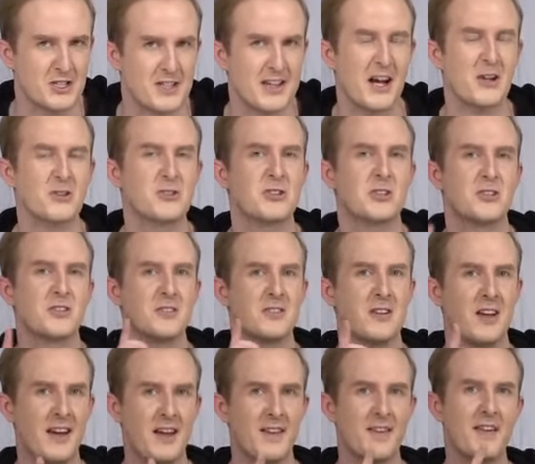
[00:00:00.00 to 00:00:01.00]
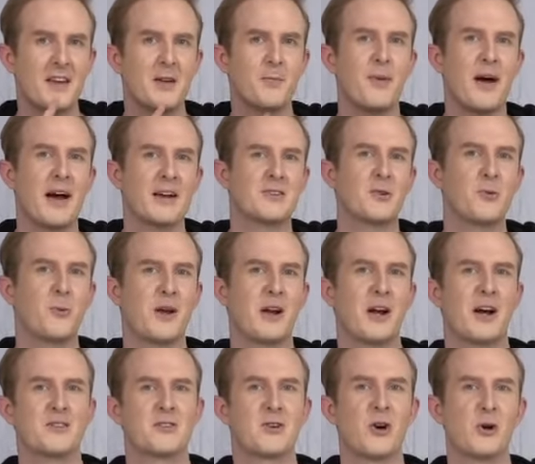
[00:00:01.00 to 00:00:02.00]
Now just think back to when
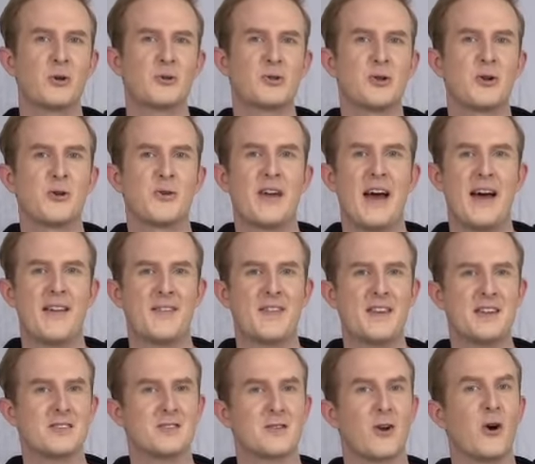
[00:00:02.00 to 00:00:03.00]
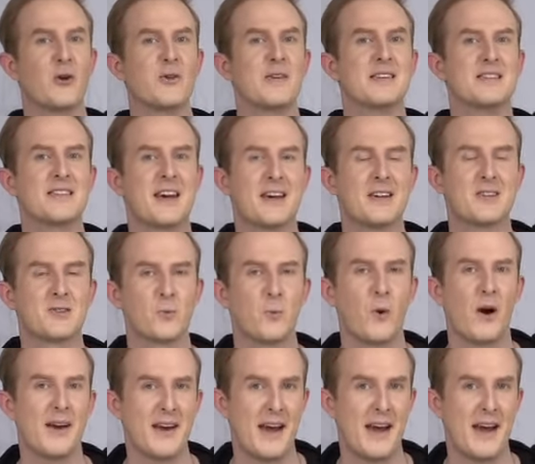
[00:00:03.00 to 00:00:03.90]
I told you that this only takes 1